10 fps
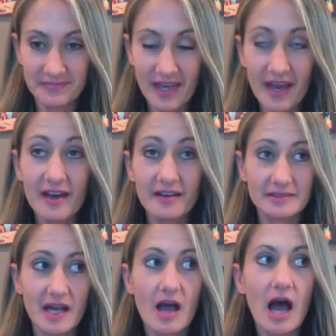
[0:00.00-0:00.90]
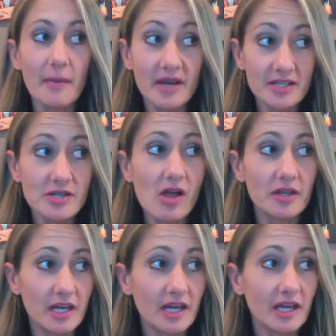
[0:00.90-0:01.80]
Yeah. I mean, I saw
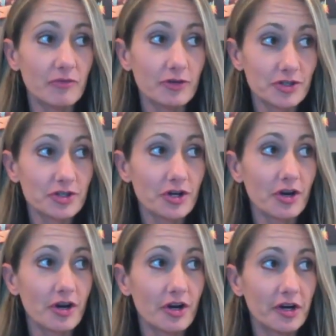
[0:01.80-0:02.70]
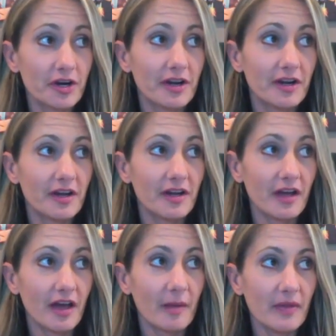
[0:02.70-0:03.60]
a need for sure.
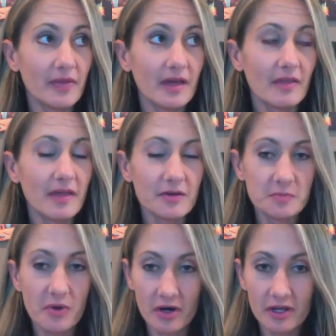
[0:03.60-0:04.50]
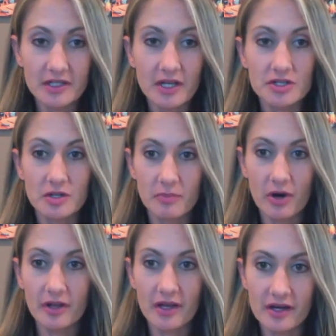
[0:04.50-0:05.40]
I think it was partly intentional and
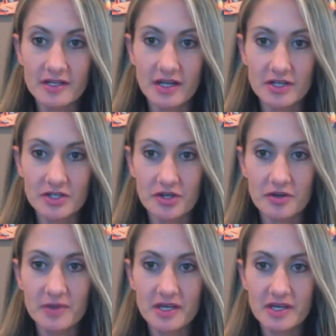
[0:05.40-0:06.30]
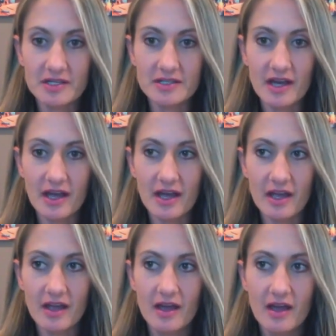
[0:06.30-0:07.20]
partly unintentional because
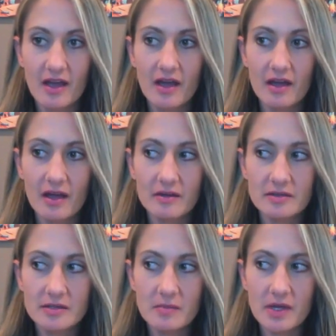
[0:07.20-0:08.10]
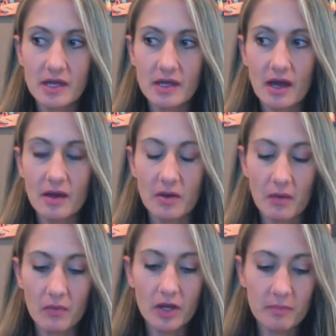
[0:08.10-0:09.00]
I to me, a
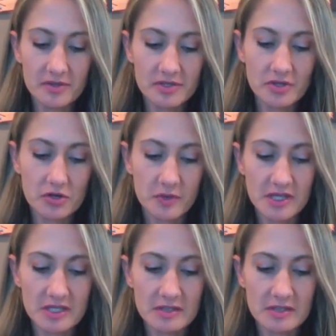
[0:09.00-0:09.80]
really good business coach once said